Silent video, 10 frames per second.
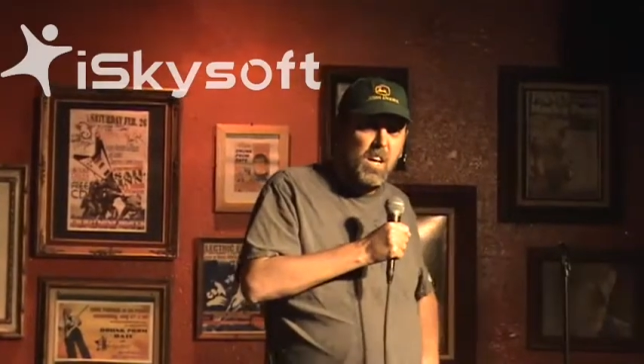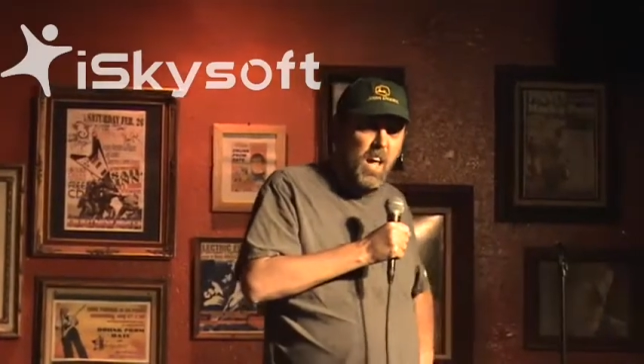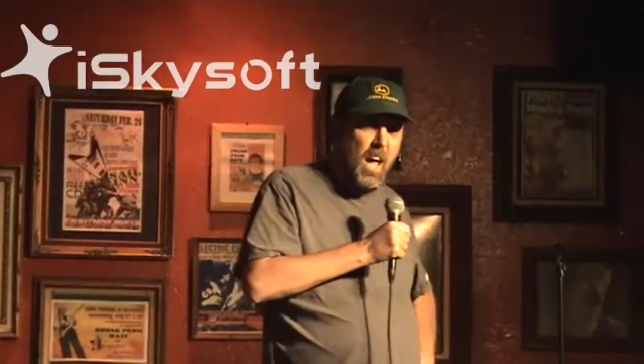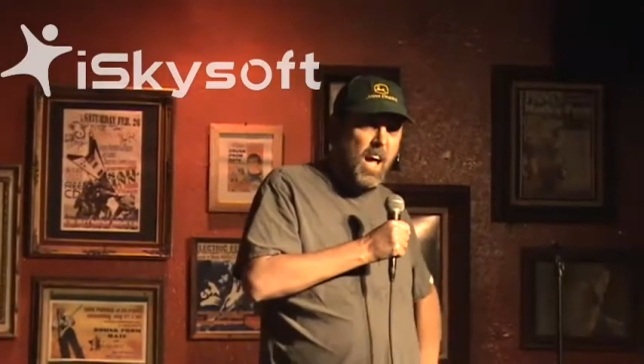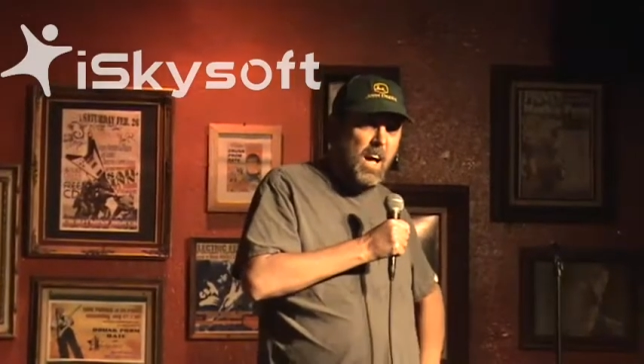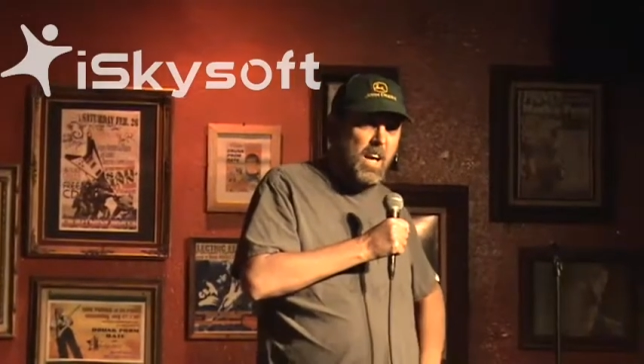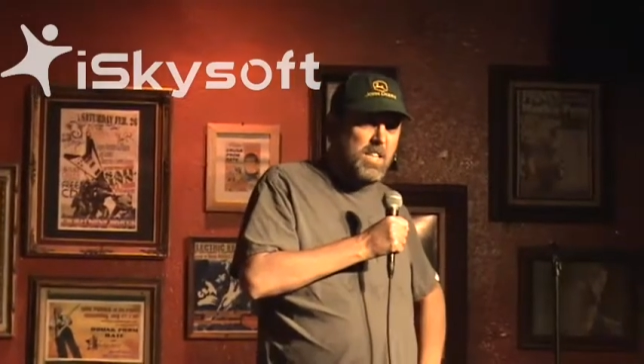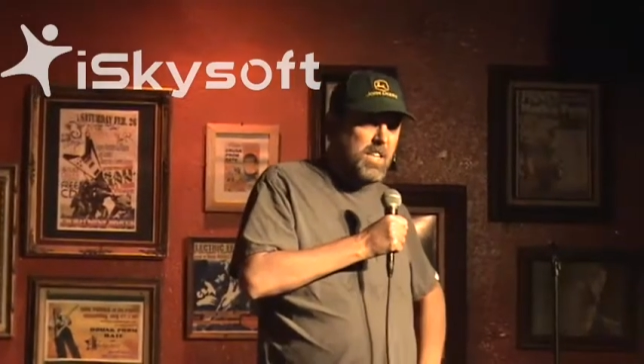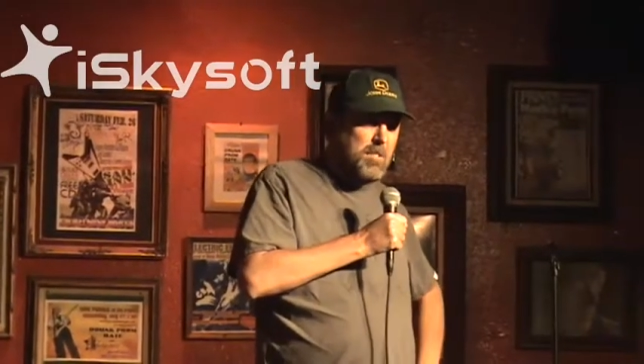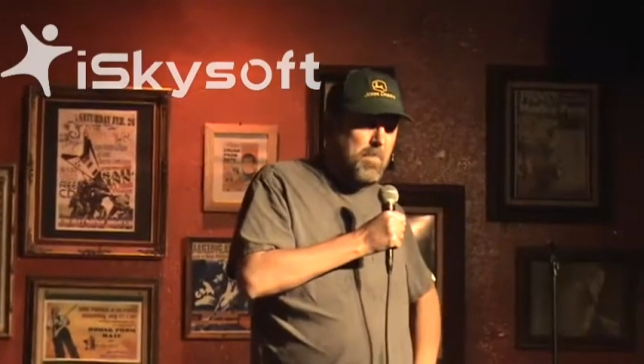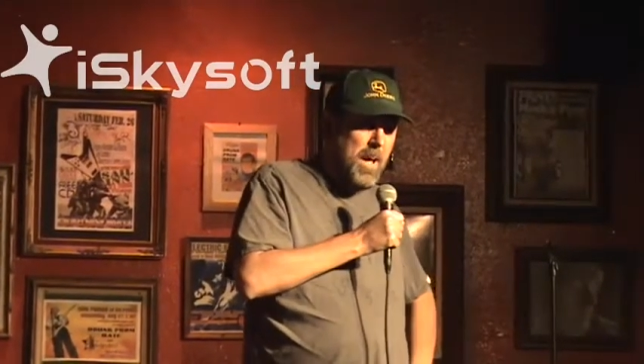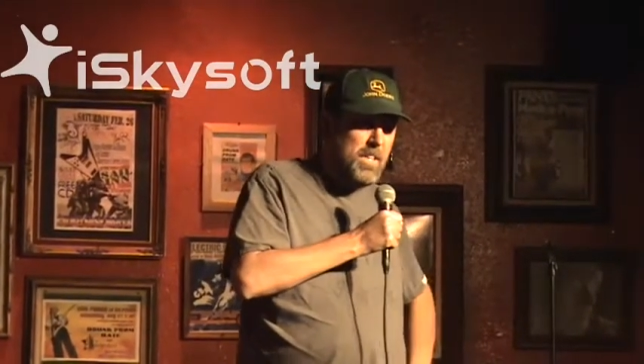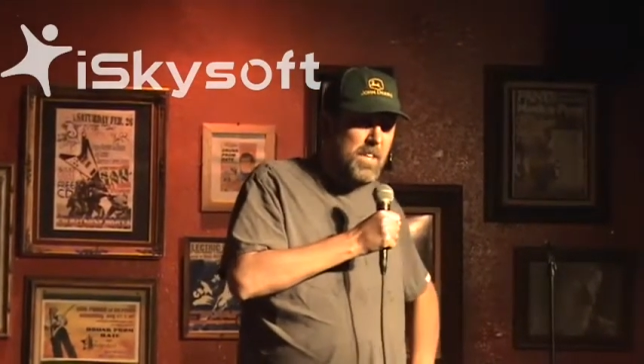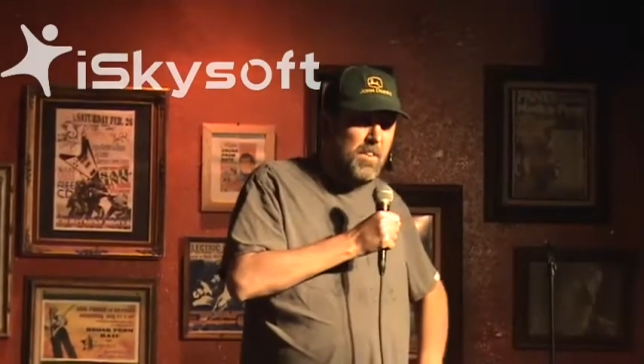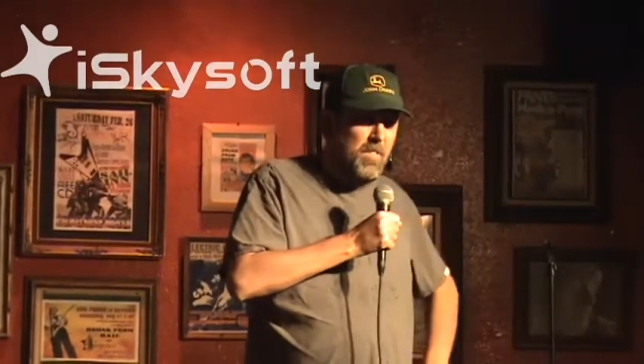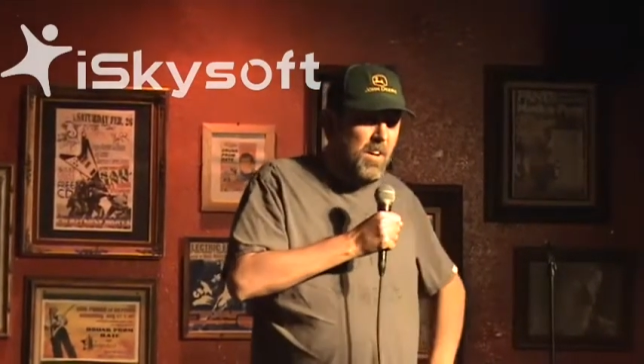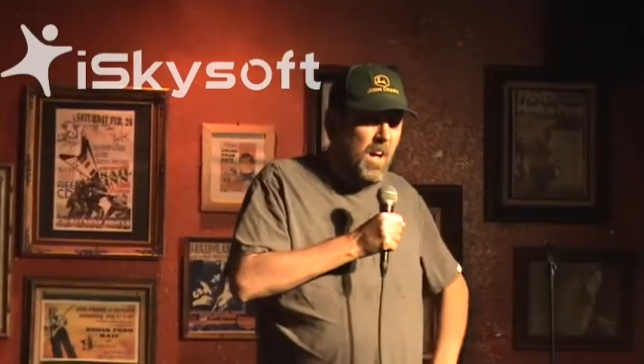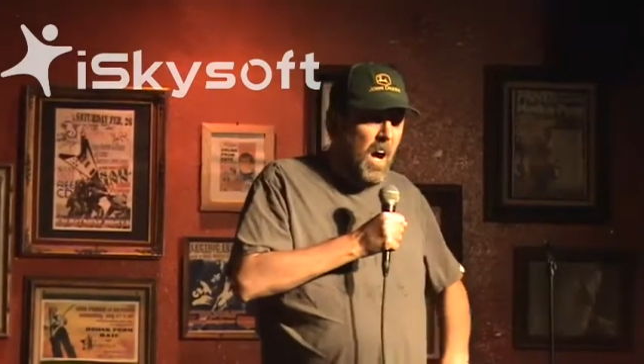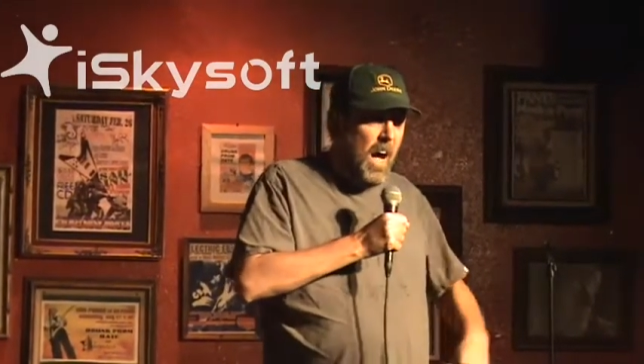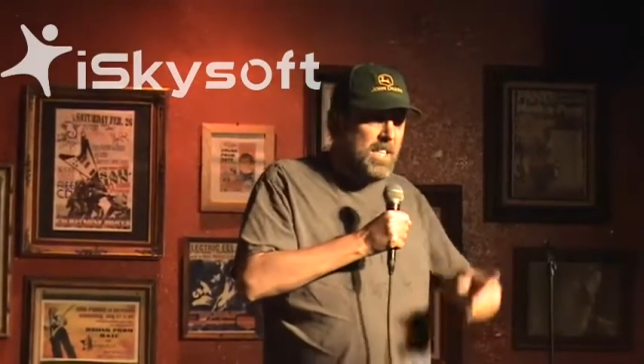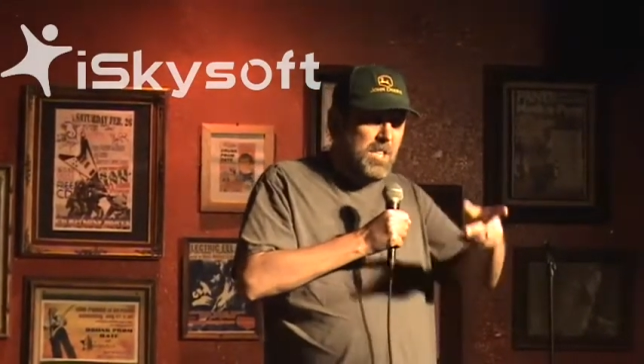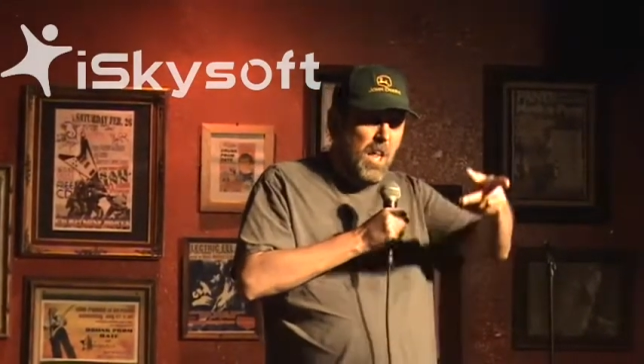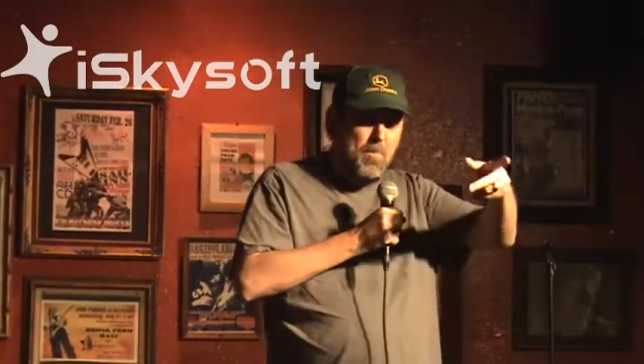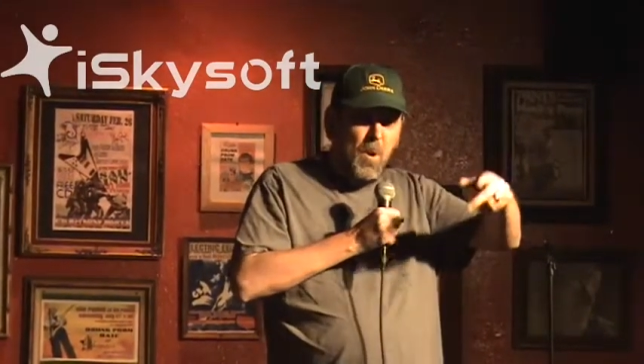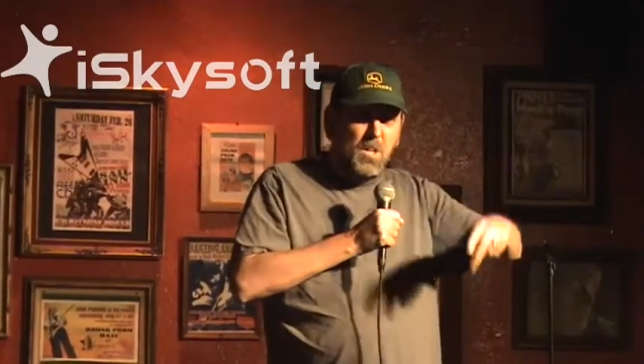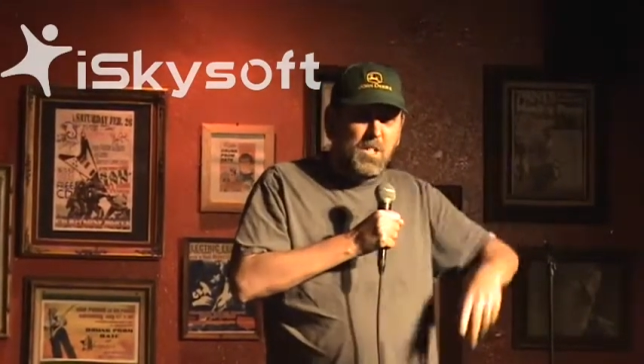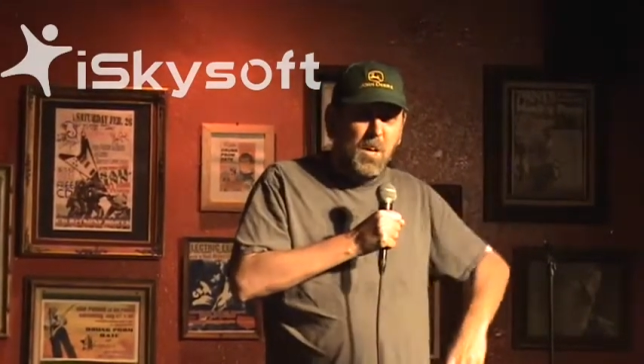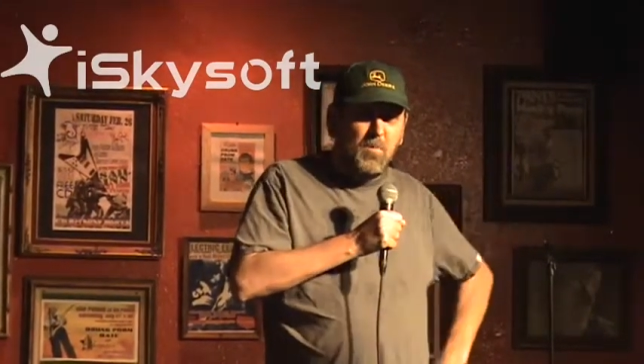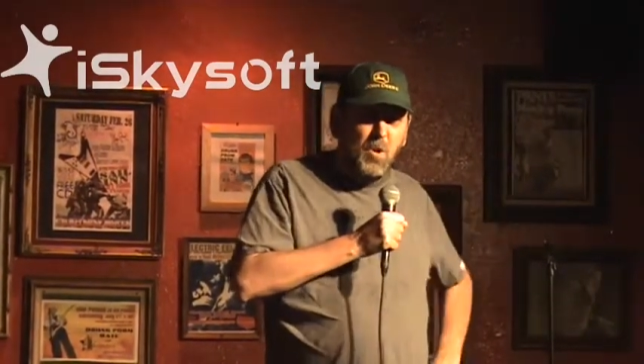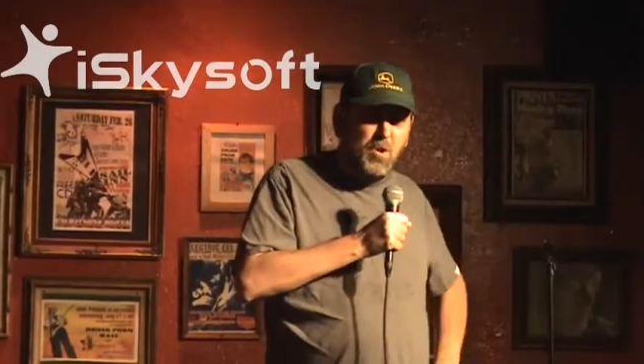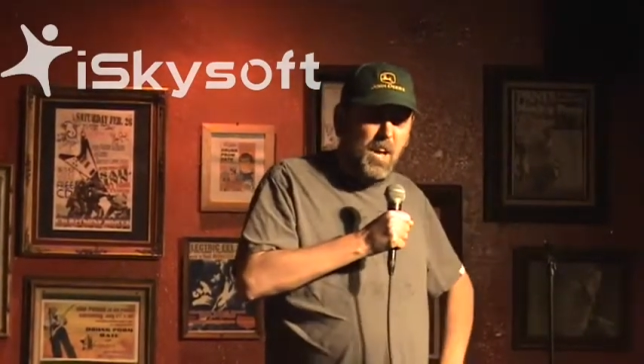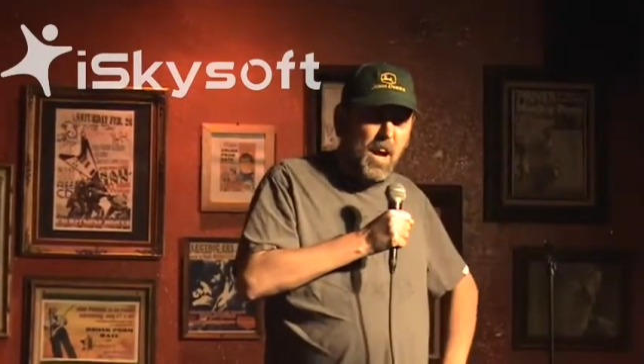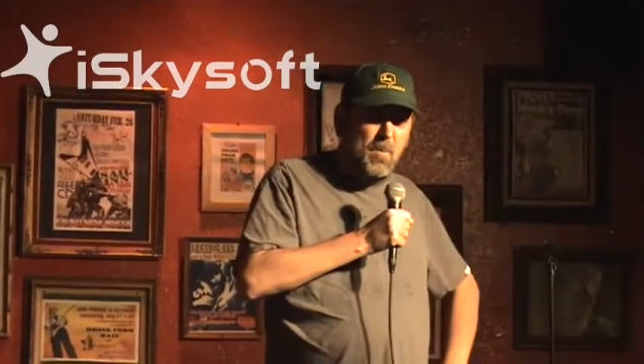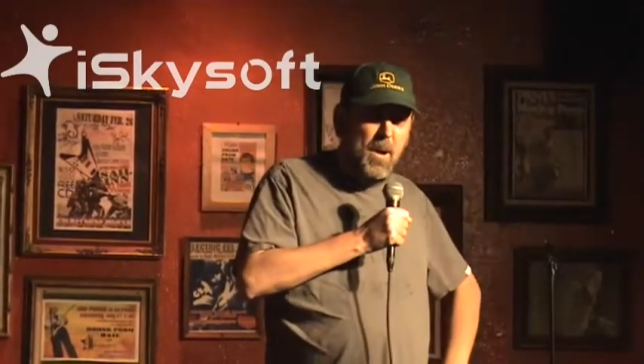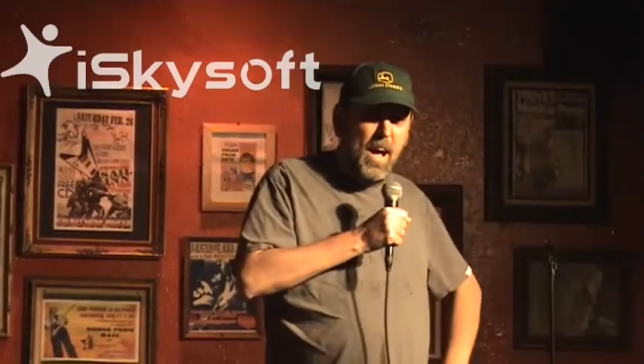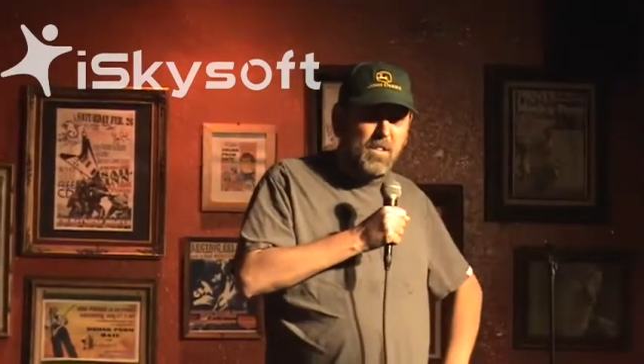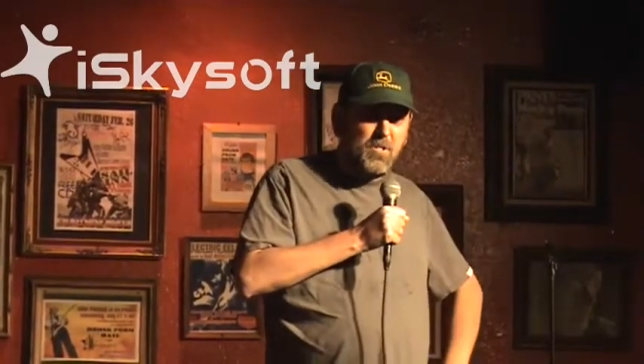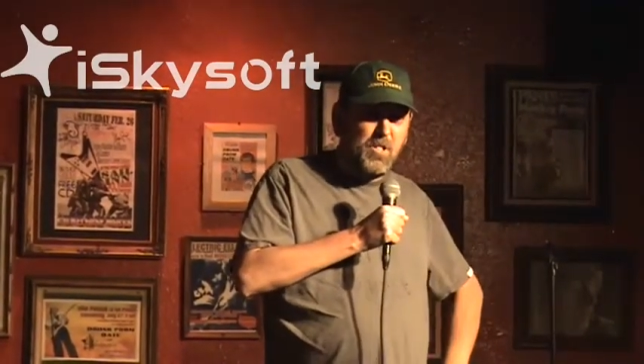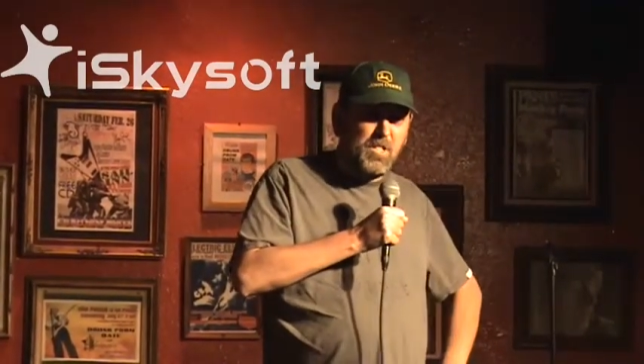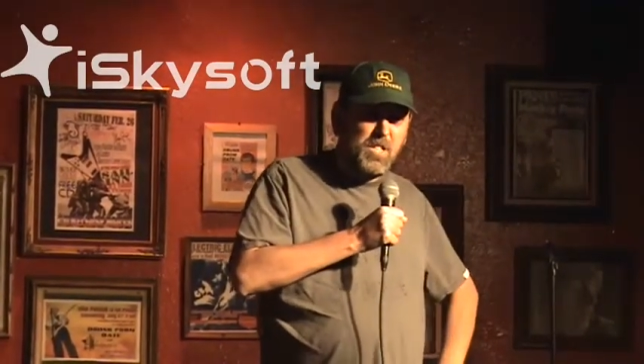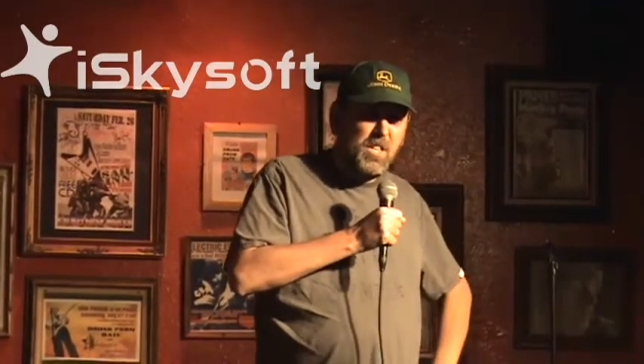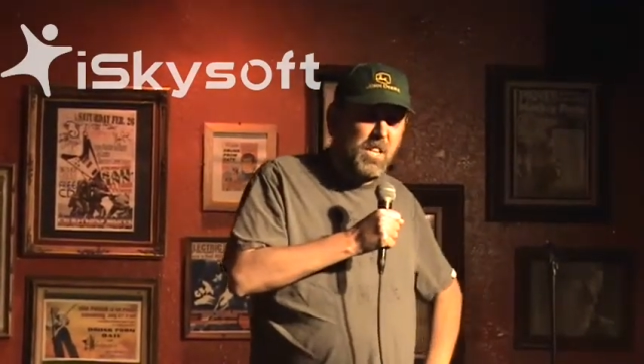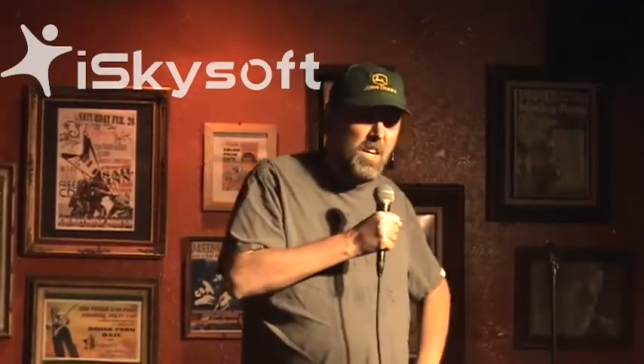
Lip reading: Yeah, it's expensive. I slept on some dude's air mattress.